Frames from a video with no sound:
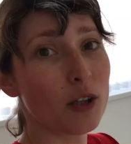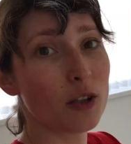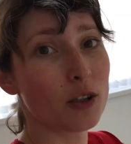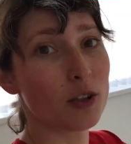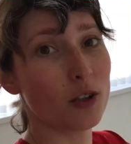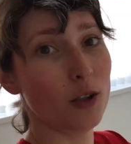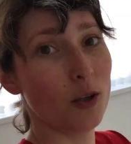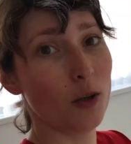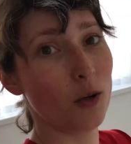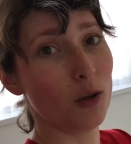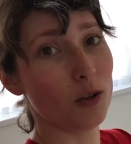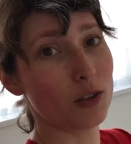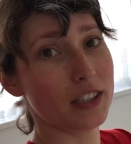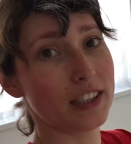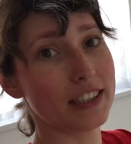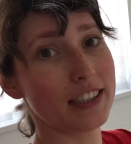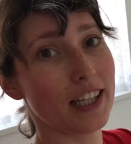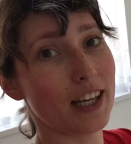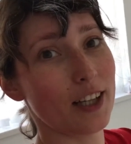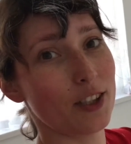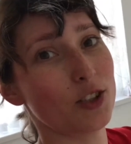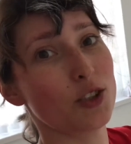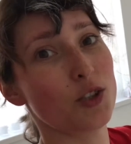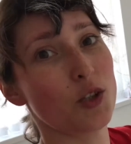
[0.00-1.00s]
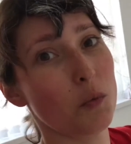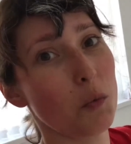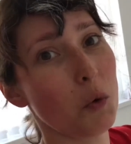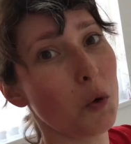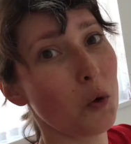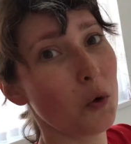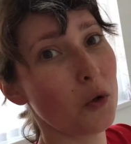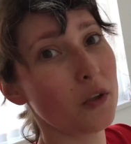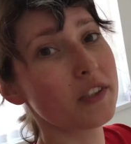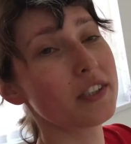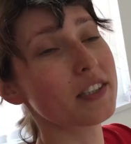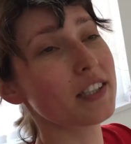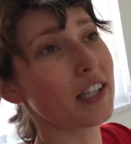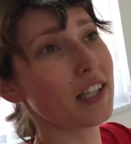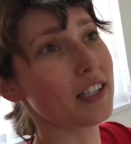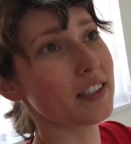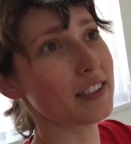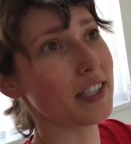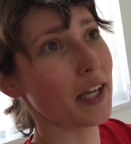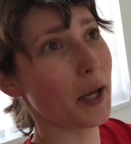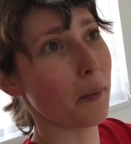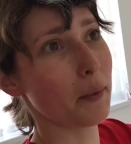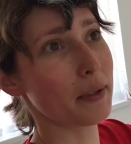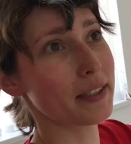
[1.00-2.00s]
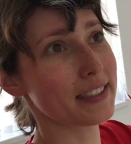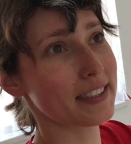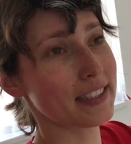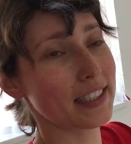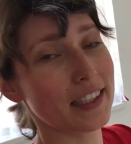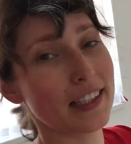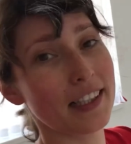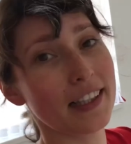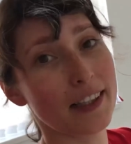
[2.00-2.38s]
not to touch the walls because they were still